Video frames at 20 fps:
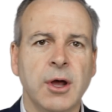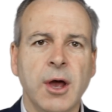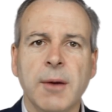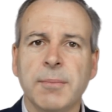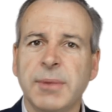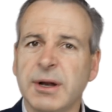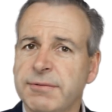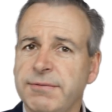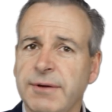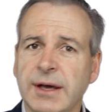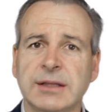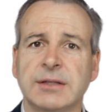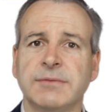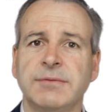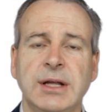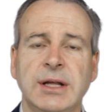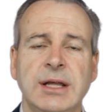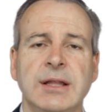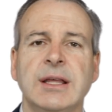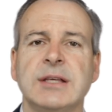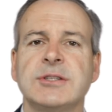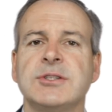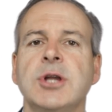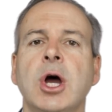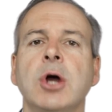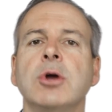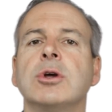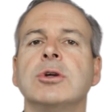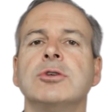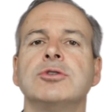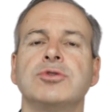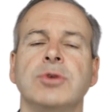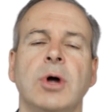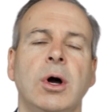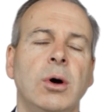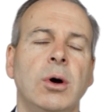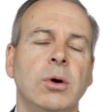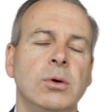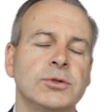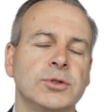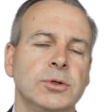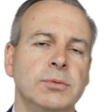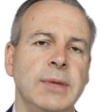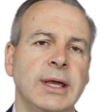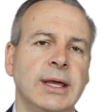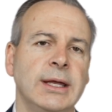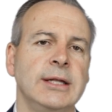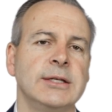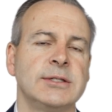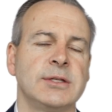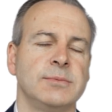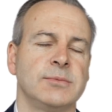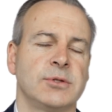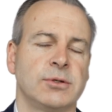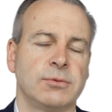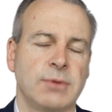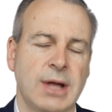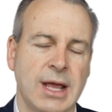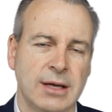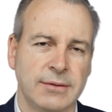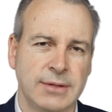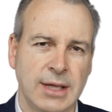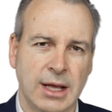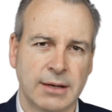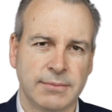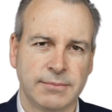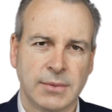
but effectively there's no controls or mechanisms around that.